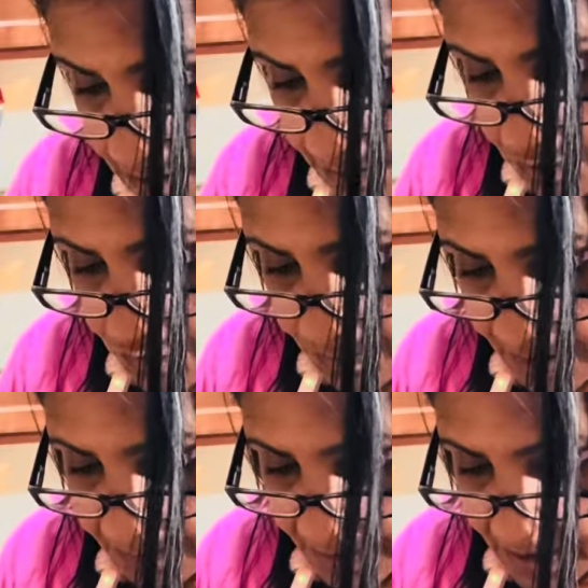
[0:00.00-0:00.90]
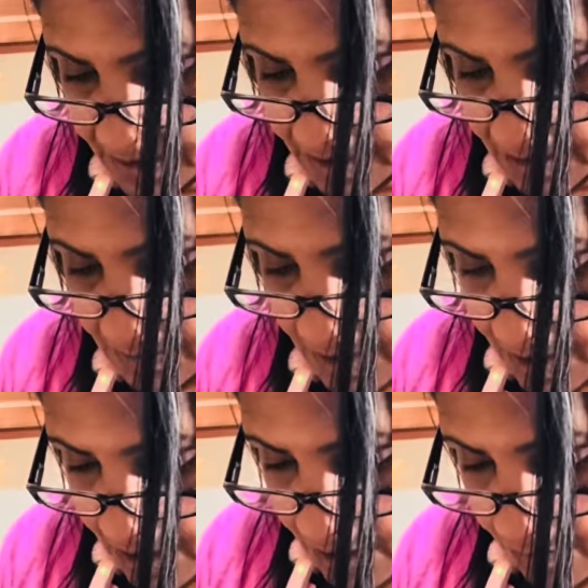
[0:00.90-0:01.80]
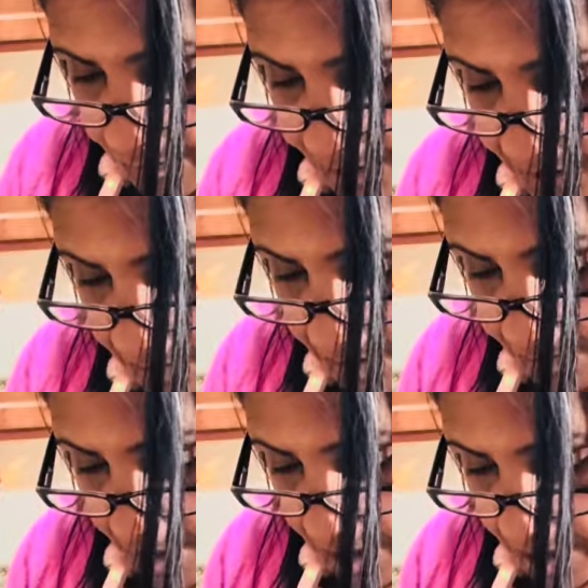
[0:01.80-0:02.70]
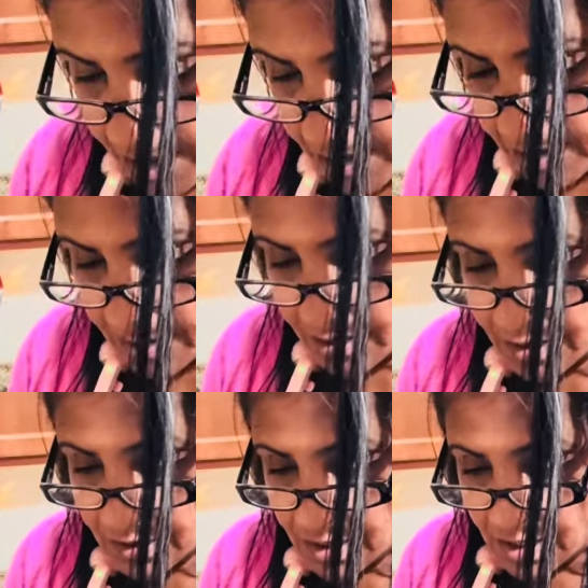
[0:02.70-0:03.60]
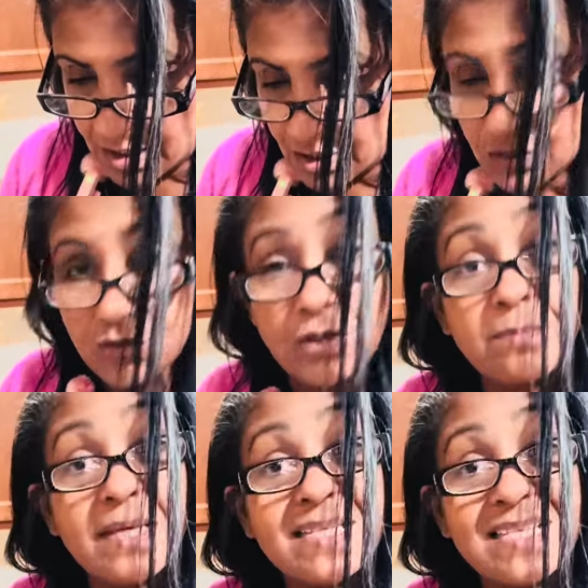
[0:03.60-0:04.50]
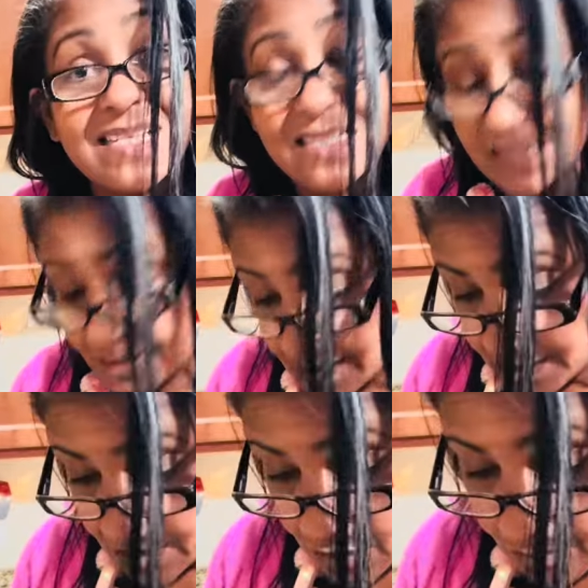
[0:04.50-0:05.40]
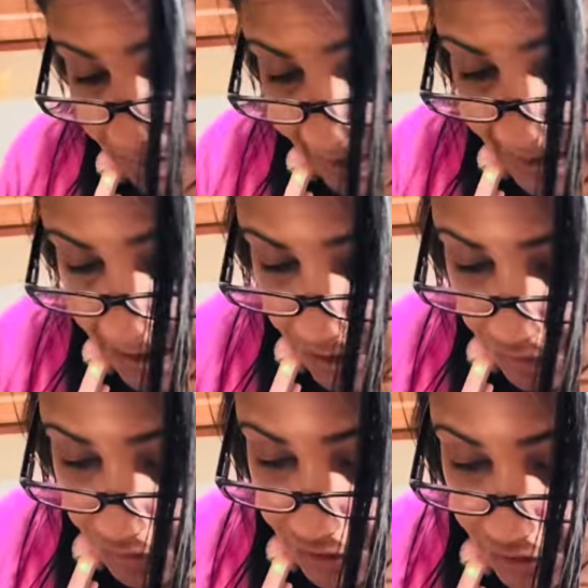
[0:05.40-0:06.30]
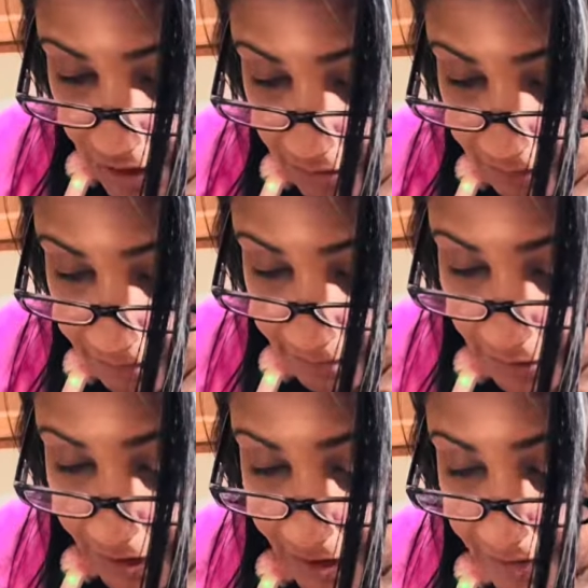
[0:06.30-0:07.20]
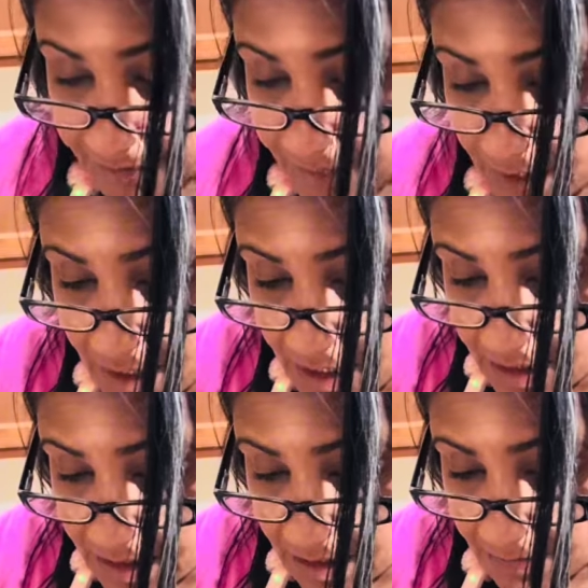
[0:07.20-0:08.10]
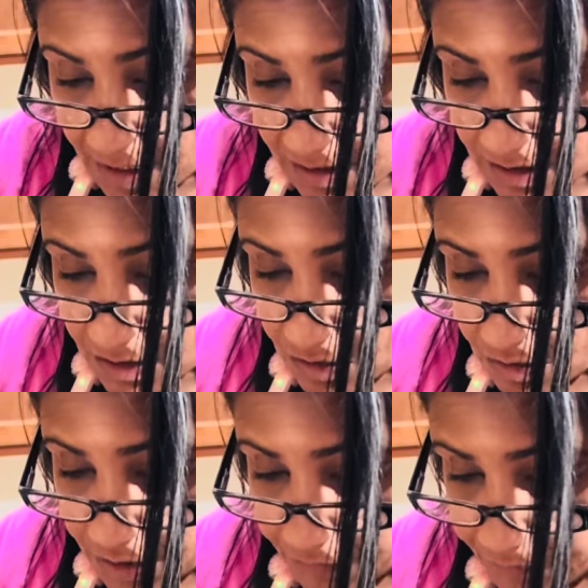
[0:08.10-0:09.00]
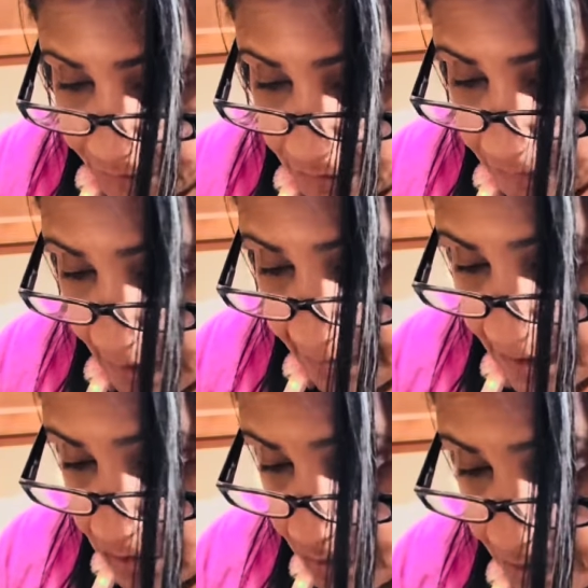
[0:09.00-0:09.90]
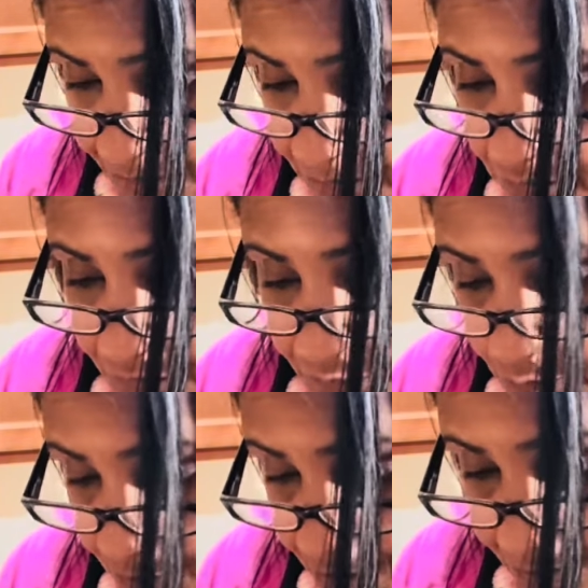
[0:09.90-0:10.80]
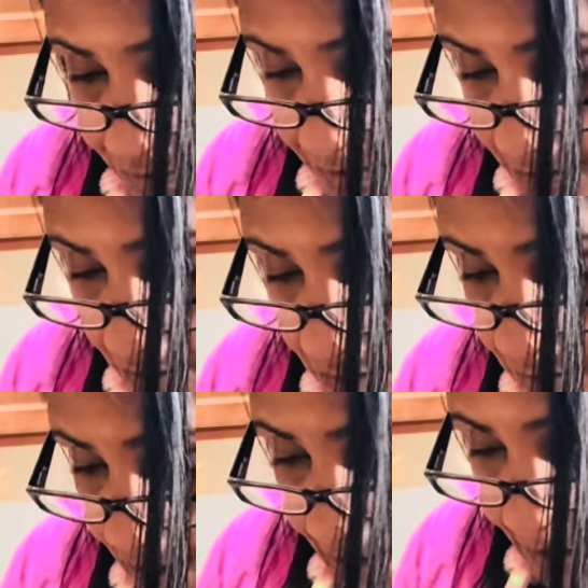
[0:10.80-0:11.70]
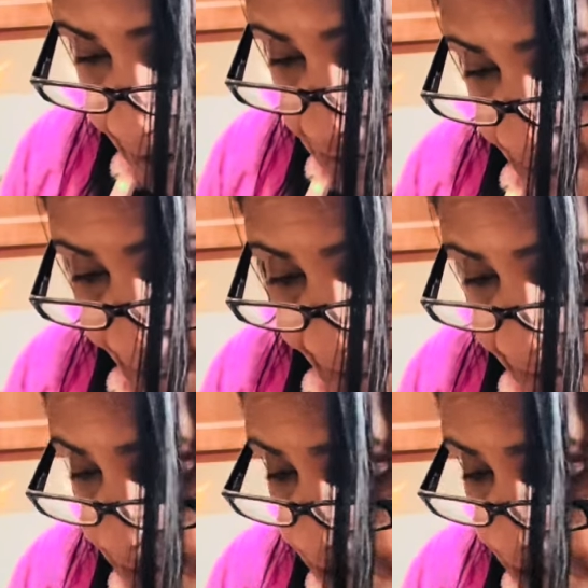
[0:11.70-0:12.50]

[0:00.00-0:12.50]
some of those big pieces, break them apart, so it makes it easy to blend into a gel. Okay. Sea moss is so good for you. I've been doing it for over 4 years, and I had